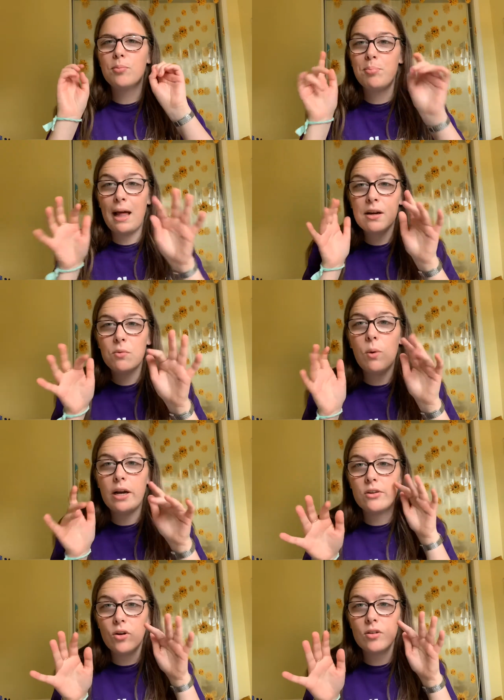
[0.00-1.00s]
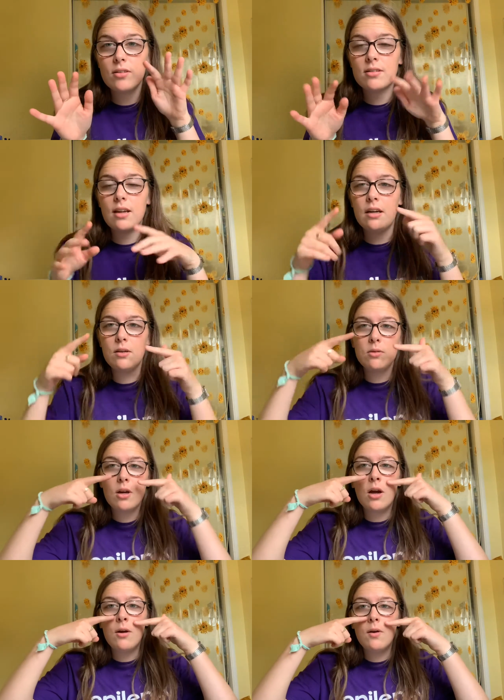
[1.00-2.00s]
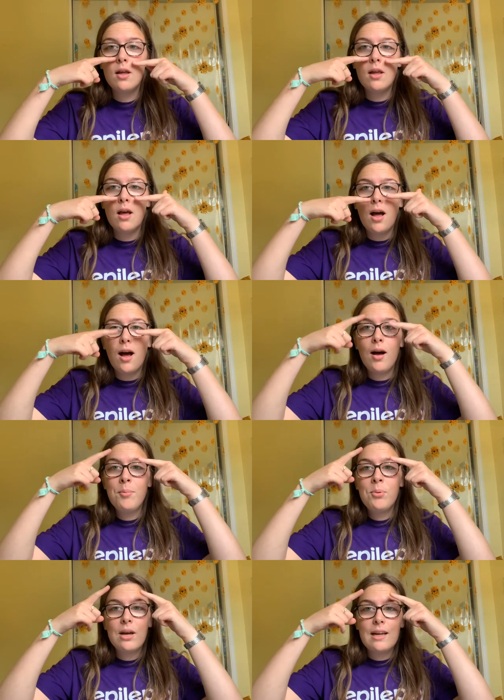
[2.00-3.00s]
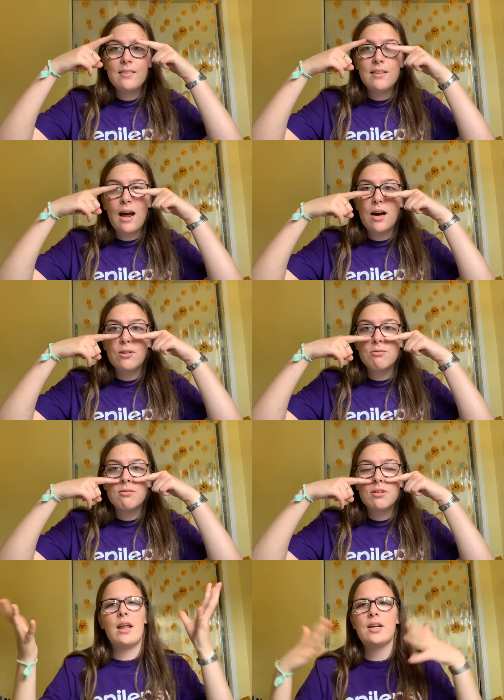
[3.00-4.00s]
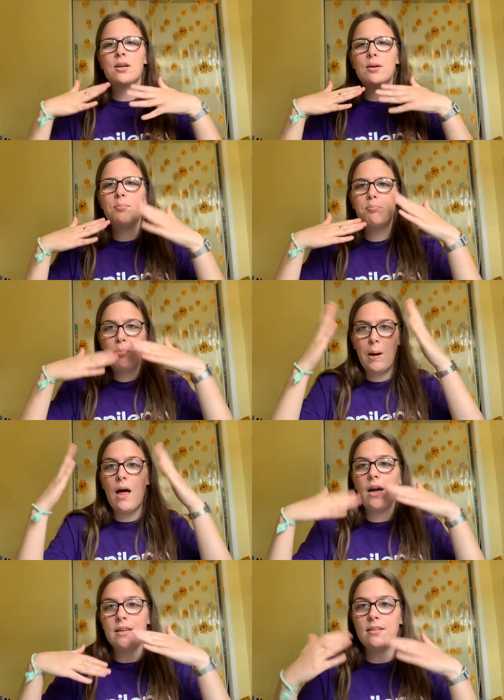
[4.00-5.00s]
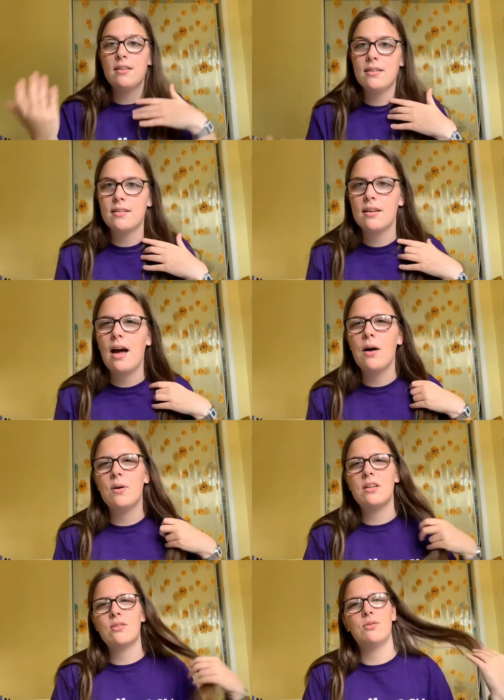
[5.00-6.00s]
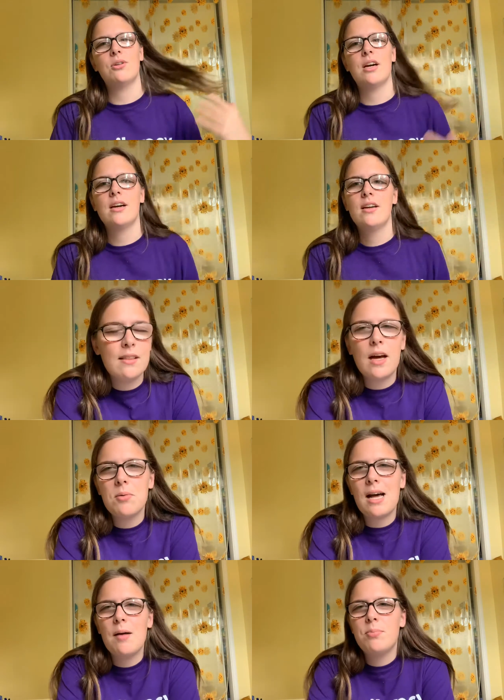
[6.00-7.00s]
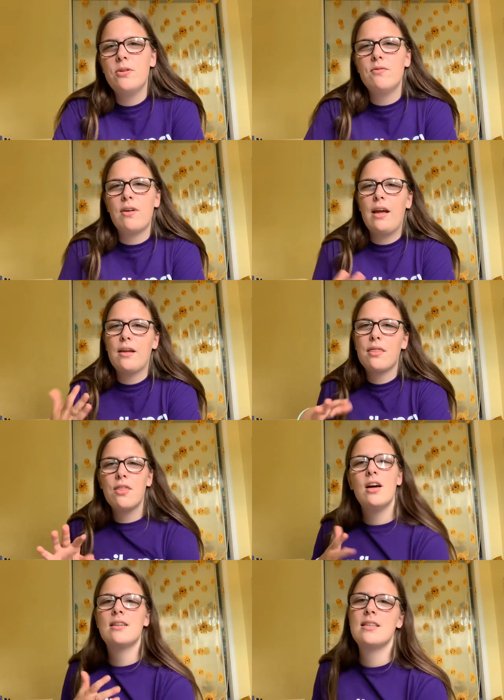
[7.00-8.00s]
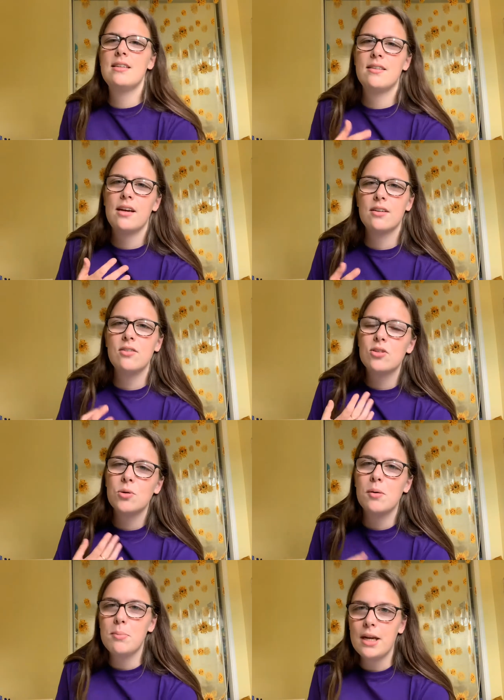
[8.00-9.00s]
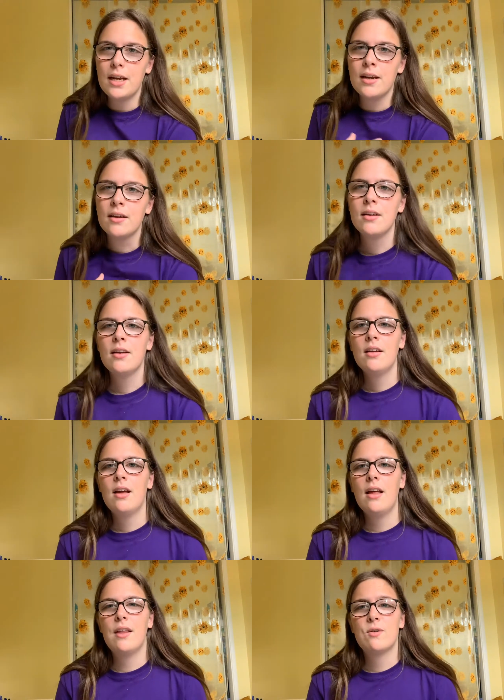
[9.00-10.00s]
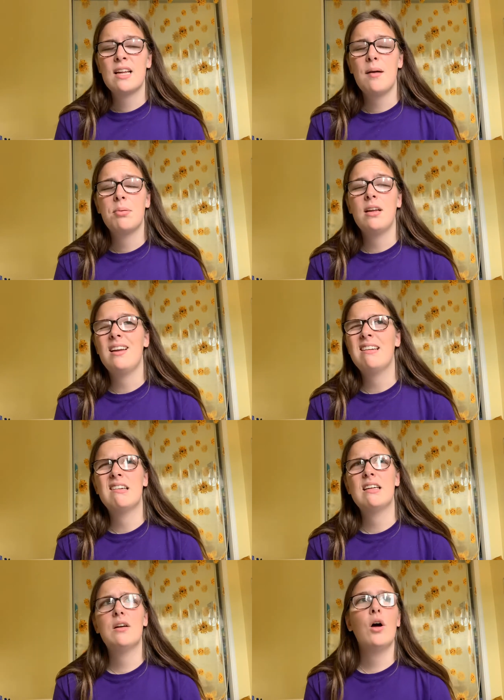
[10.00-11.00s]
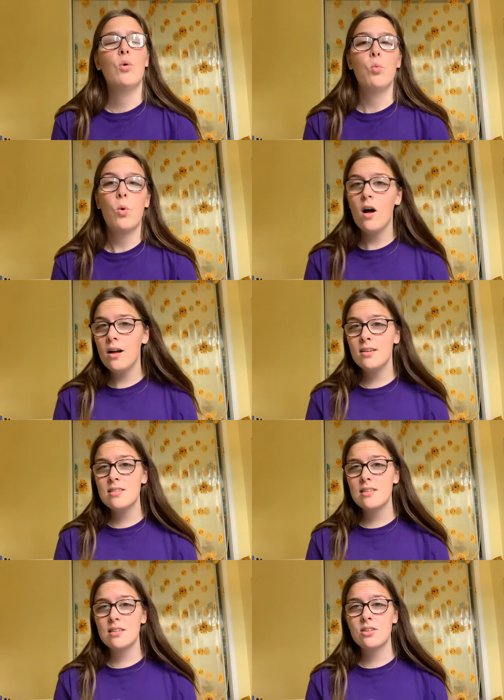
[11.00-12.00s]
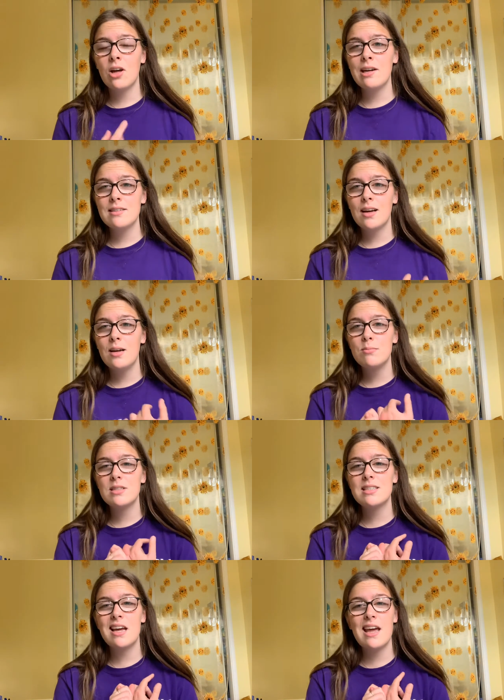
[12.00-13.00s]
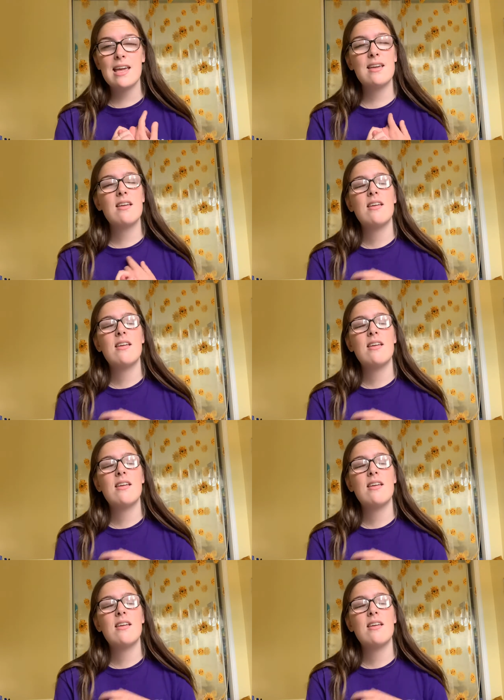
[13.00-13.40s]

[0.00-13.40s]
black and white dots and it would go up and down like a blind is how I saw it. And that would happen for like 30 seconds to a minute. And that was happening at worst 9 times a day,